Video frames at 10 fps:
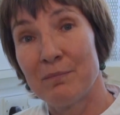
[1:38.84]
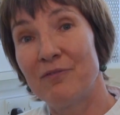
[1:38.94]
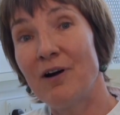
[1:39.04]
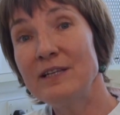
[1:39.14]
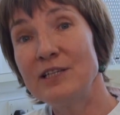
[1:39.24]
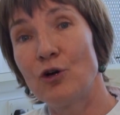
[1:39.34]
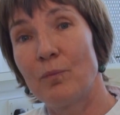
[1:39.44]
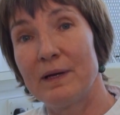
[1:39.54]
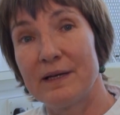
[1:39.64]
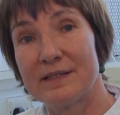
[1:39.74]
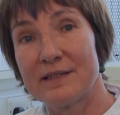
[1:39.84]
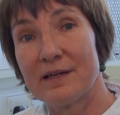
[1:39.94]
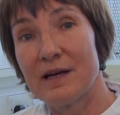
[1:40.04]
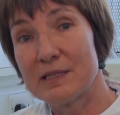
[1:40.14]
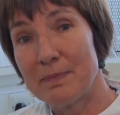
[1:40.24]
Providing your pigs
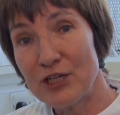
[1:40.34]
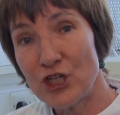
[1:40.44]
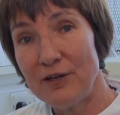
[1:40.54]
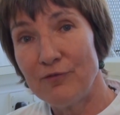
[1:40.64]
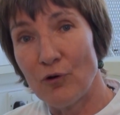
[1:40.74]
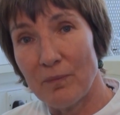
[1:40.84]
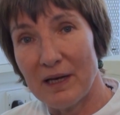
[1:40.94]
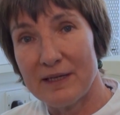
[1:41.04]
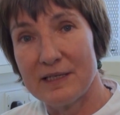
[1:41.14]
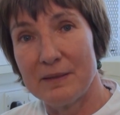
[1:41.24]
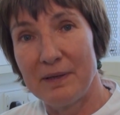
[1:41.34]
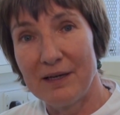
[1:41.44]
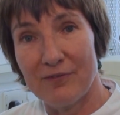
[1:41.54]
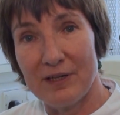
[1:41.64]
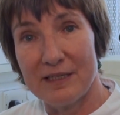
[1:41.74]
a specially formulated
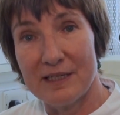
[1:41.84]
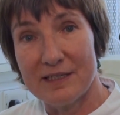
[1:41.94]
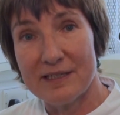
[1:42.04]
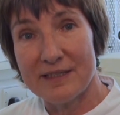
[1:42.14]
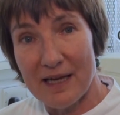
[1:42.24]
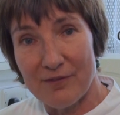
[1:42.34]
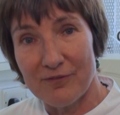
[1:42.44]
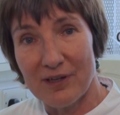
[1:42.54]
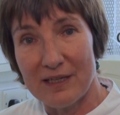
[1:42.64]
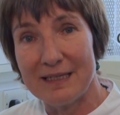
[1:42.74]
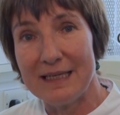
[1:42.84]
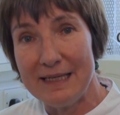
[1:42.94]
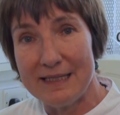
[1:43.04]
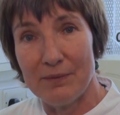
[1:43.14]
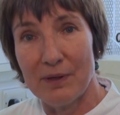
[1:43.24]
pig feed is a safe and
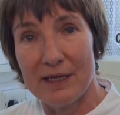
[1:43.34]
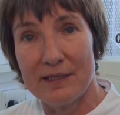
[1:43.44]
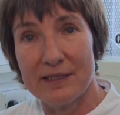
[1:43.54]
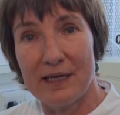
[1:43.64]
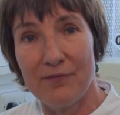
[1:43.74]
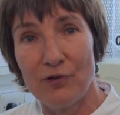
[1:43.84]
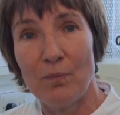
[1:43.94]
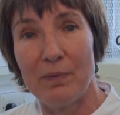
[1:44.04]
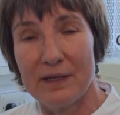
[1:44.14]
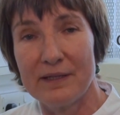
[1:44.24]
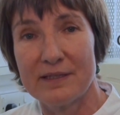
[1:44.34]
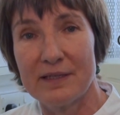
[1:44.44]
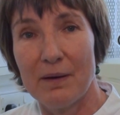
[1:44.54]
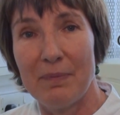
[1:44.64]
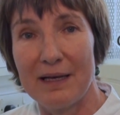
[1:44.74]
easy way to give your pigs
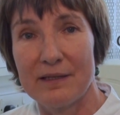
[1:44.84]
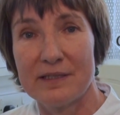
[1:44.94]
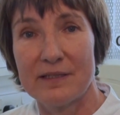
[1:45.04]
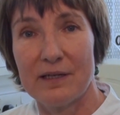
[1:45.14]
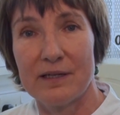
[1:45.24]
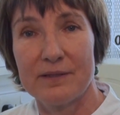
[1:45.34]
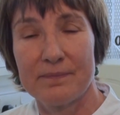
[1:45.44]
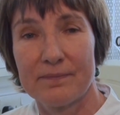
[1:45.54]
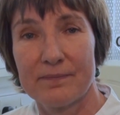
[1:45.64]
a balanced diet.